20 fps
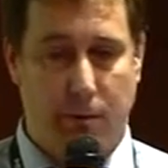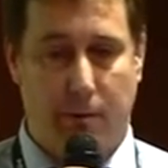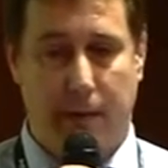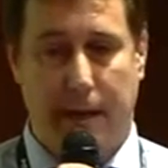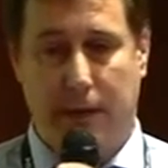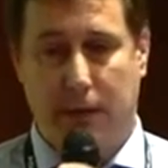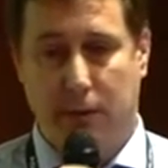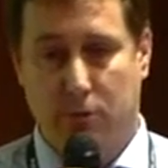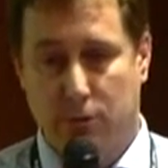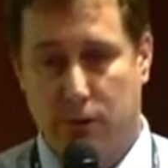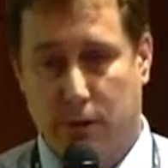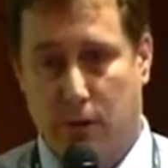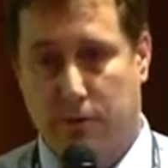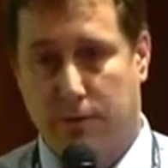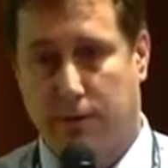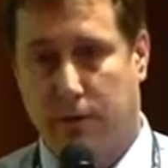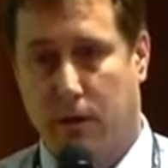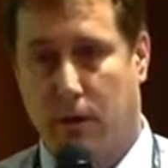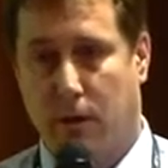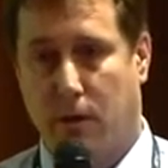We make use
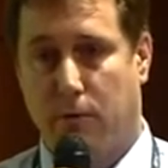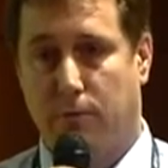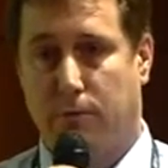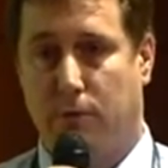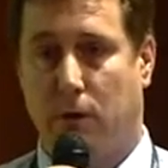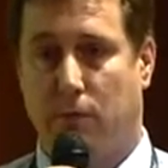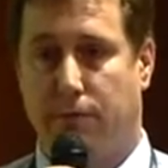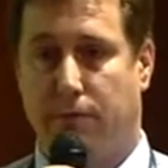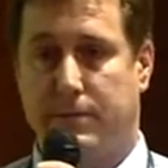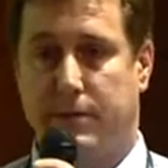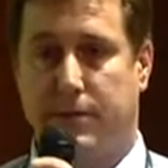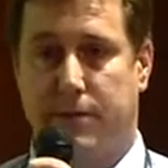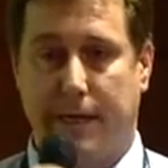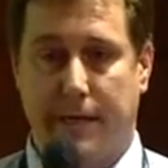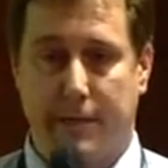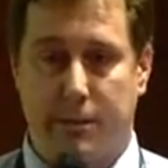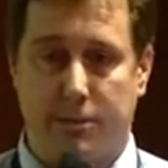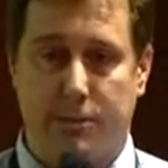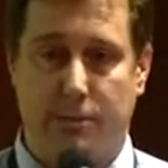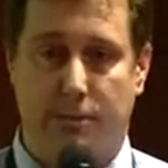of
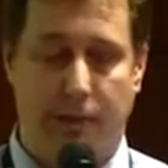abstractions,